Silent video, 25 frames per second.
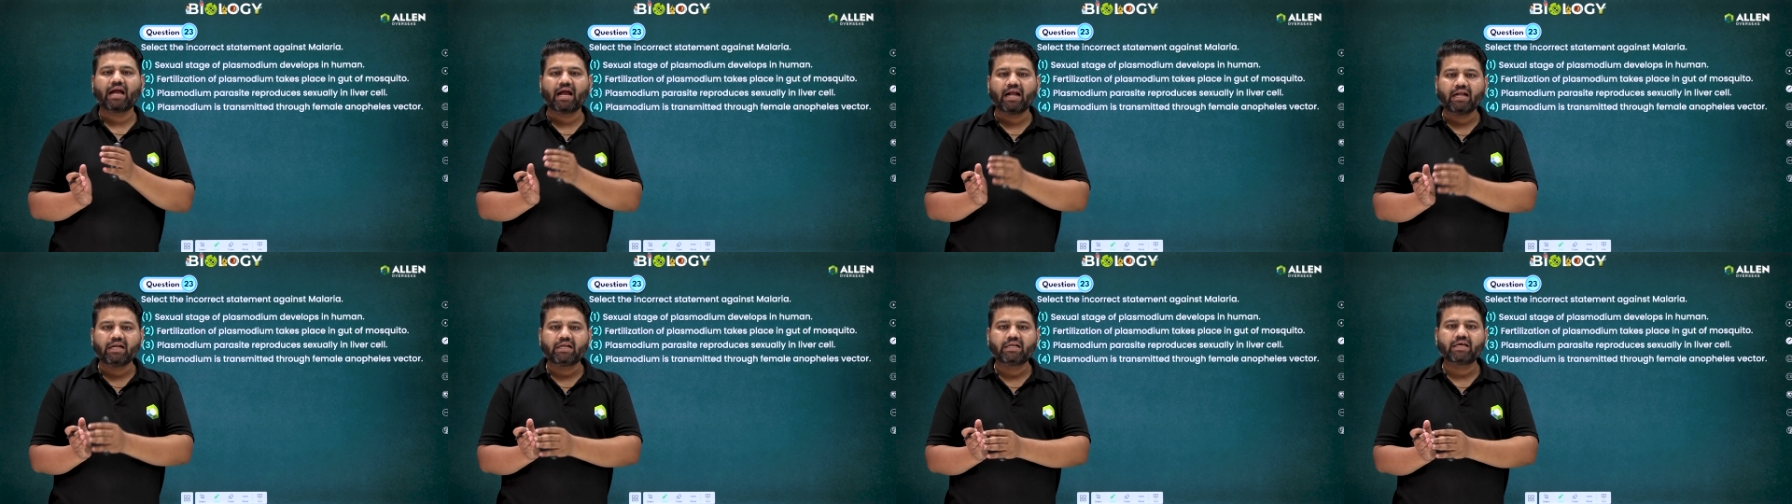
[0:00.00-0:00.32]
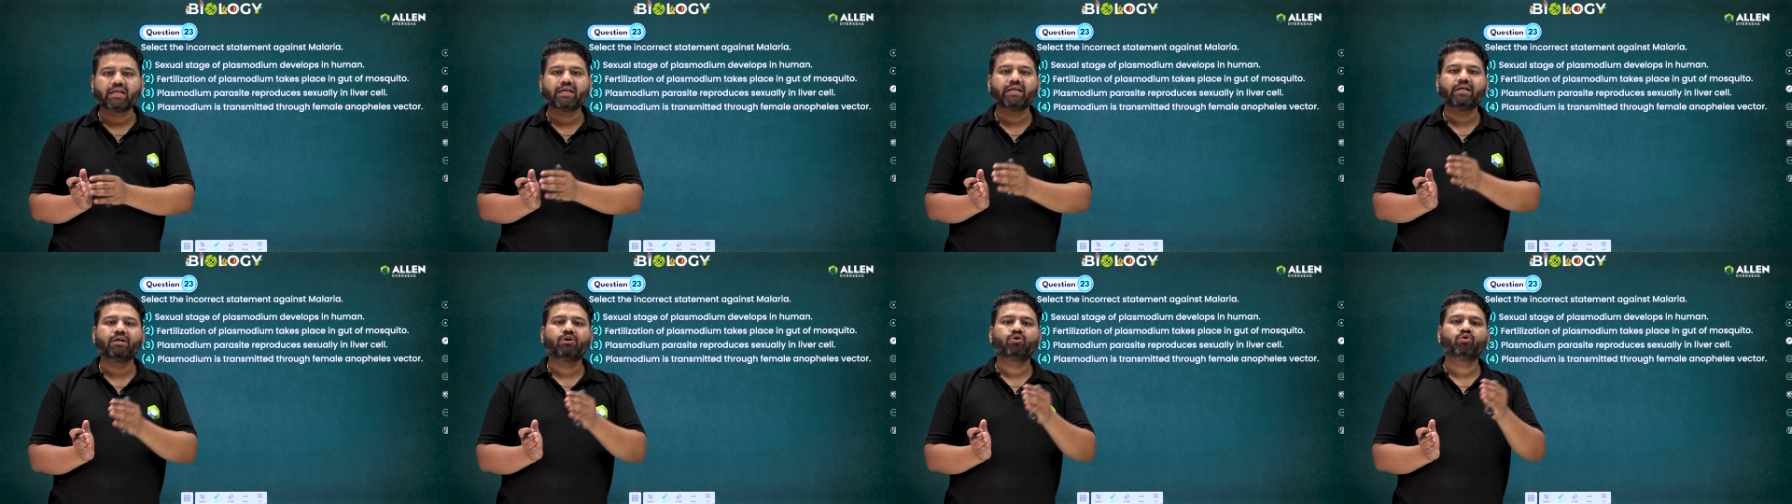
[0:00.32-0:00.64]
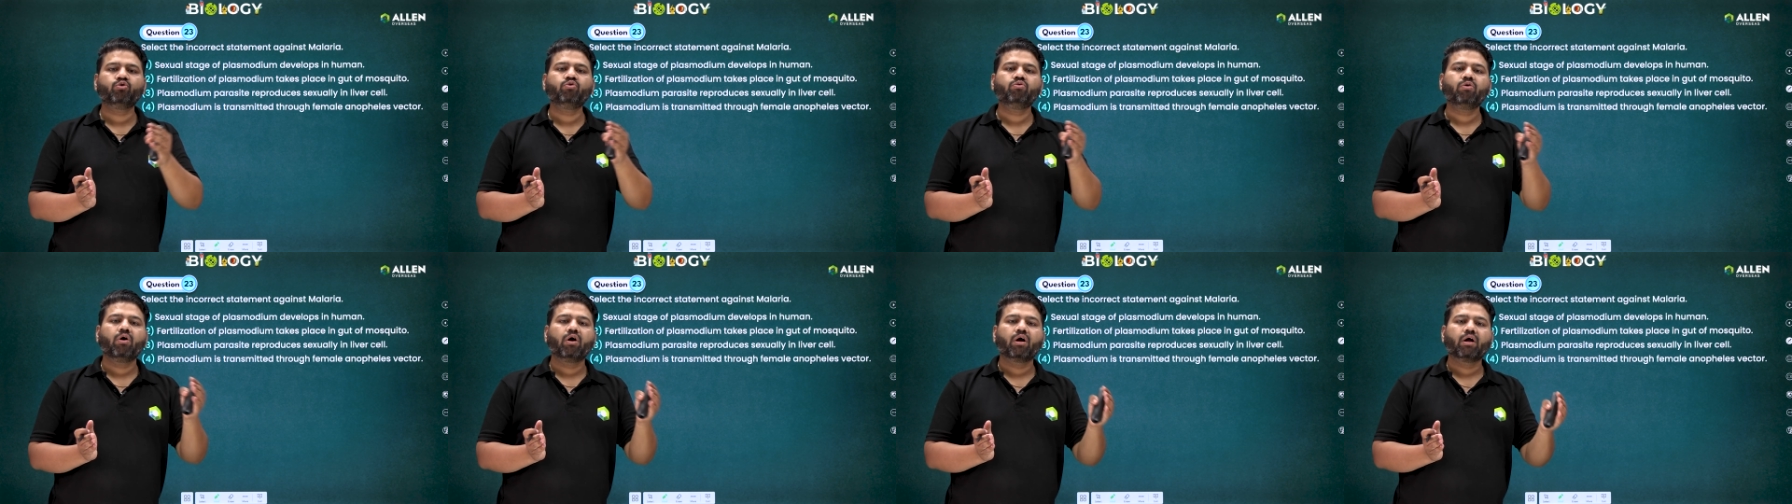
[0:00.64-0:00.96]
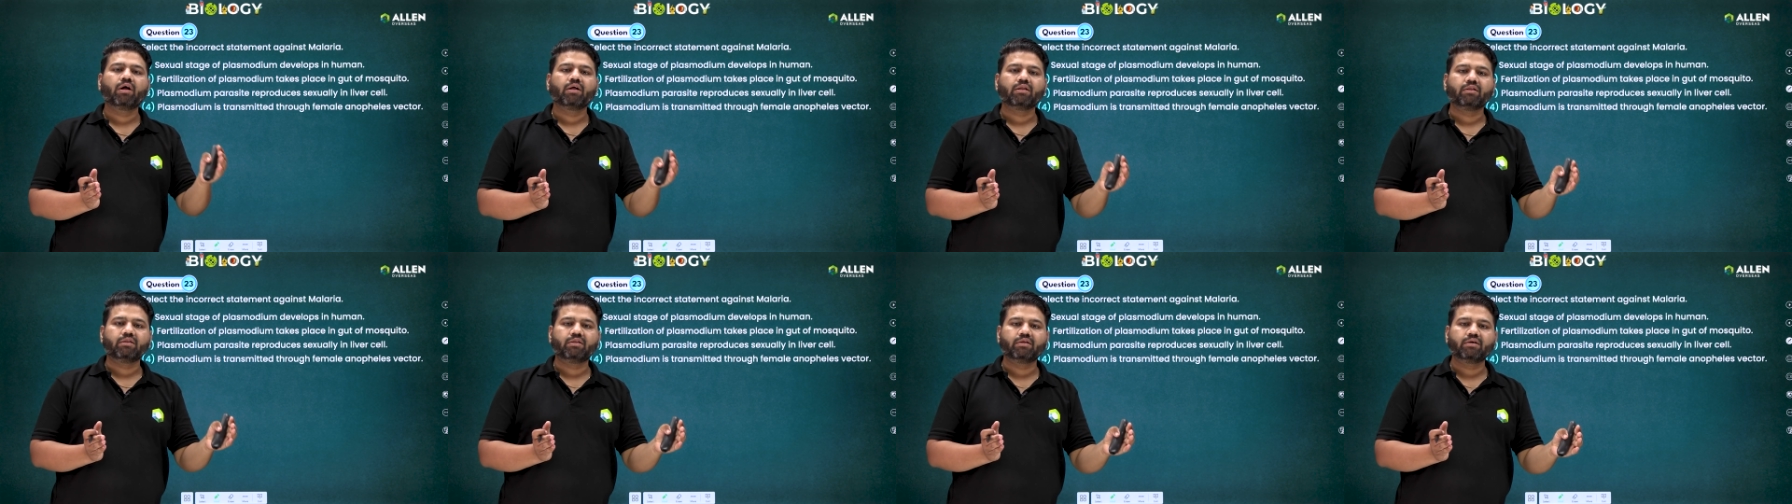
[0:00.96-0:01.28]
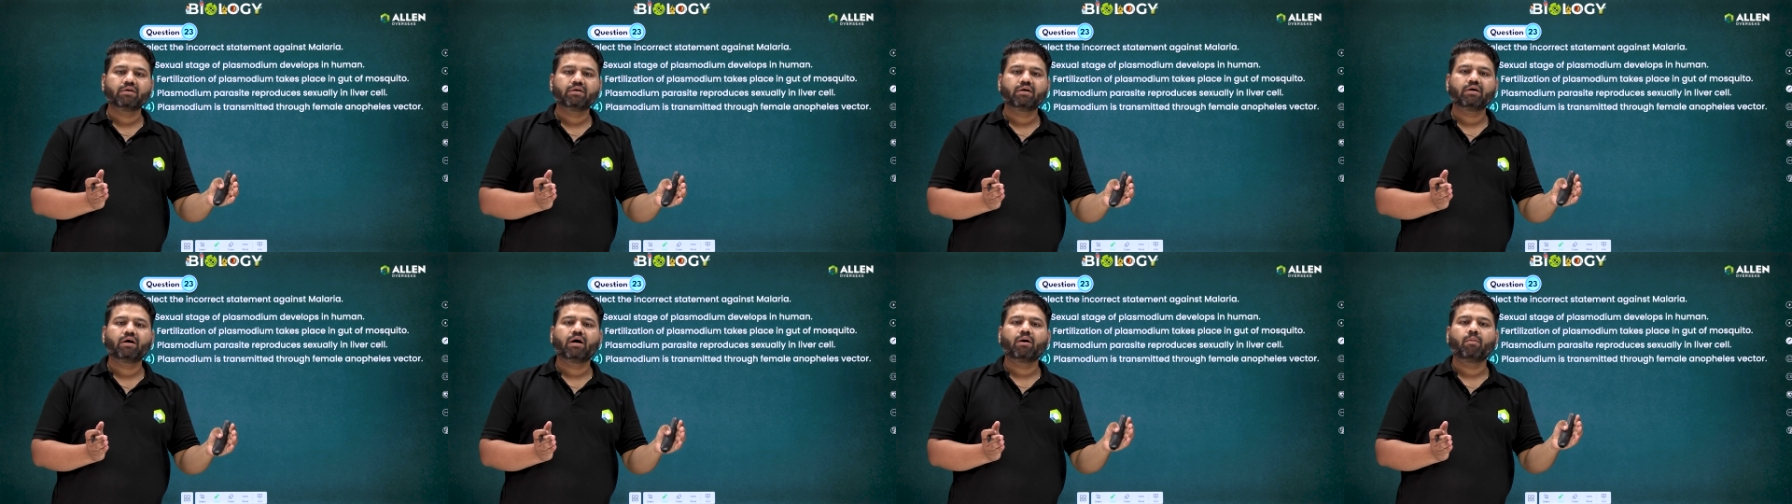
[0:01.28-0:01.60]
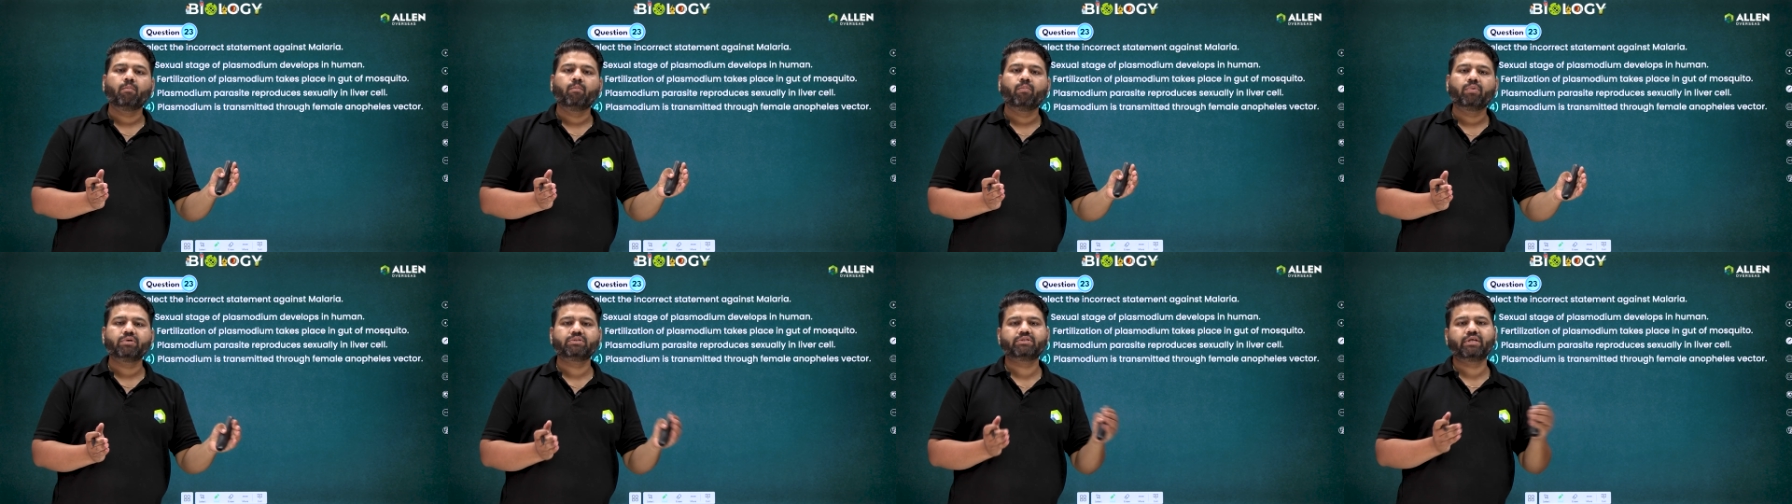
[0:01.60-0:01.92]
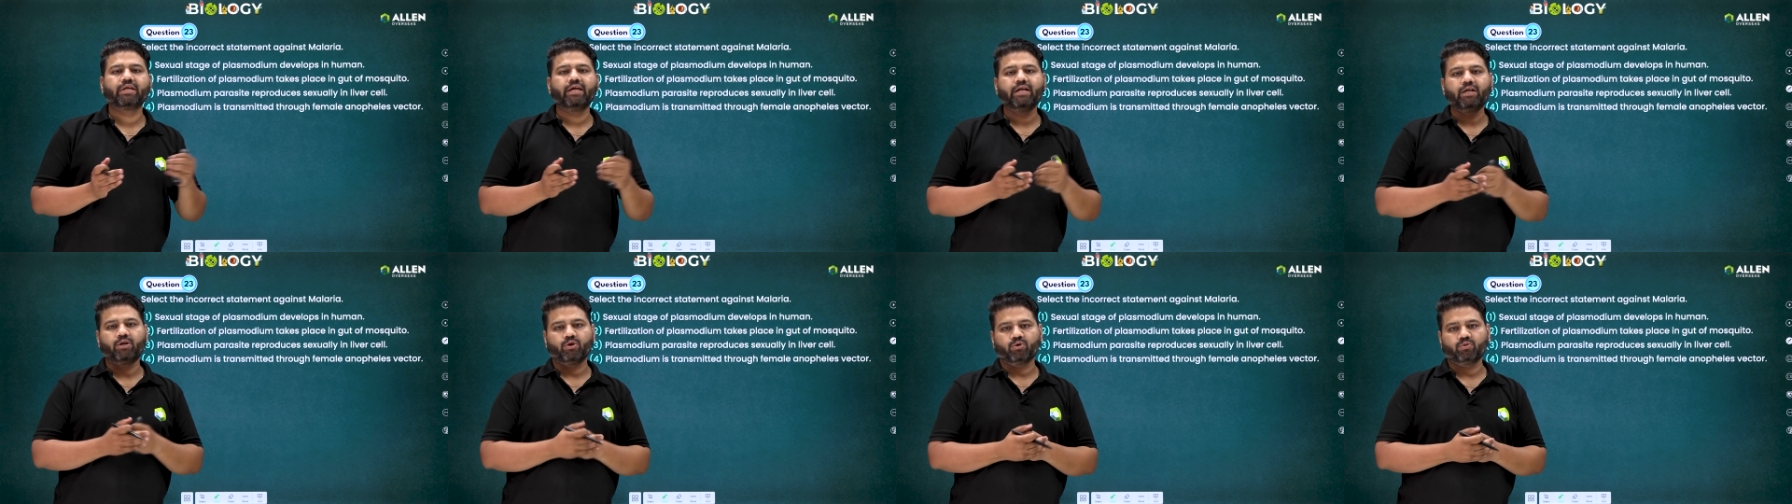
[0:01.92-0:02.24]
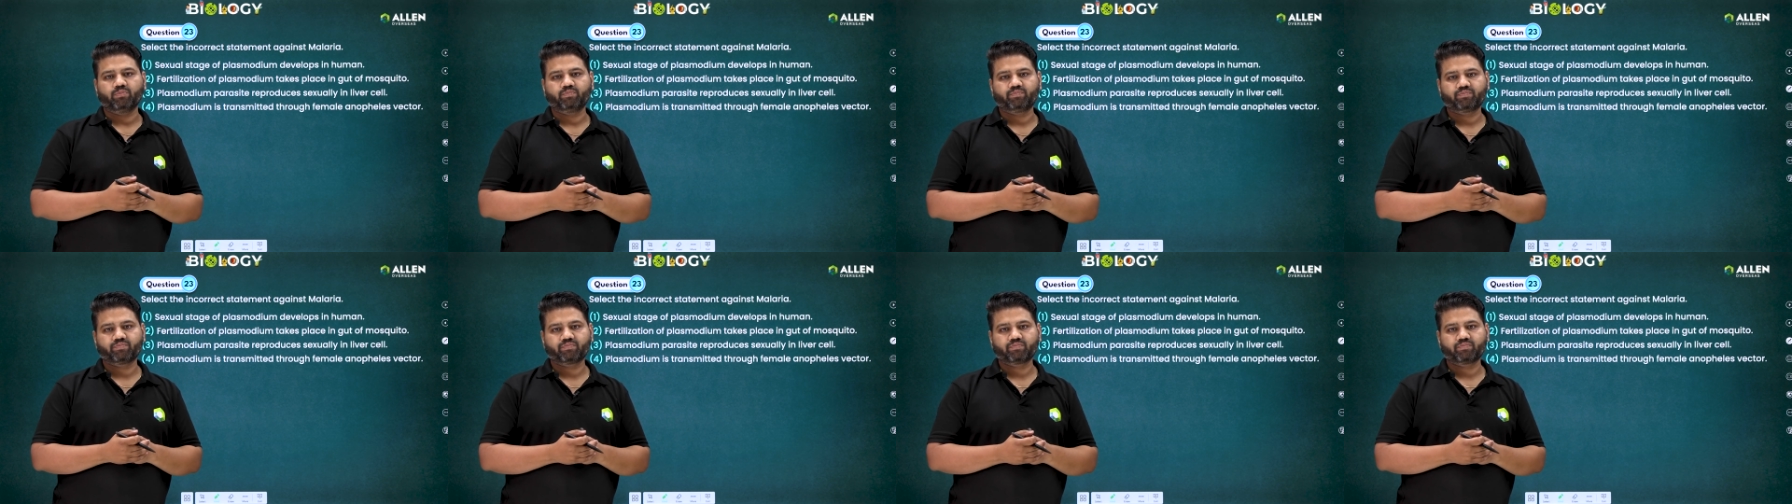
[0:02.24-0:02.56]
enter into the mosquito.